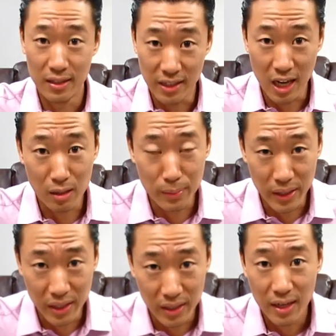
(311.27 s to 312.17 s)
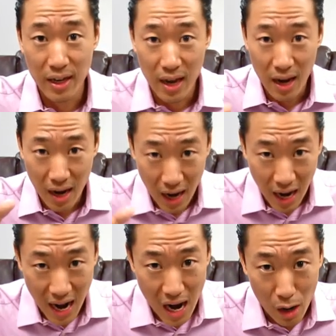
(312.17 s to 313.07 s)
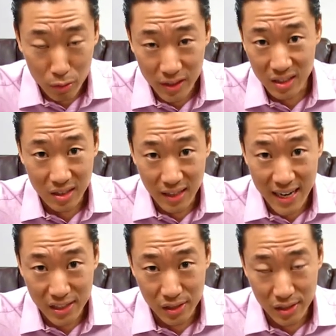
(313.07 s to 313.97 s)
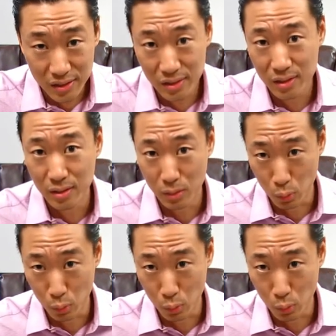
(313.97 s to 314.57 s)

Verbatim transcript: Tell me how these classes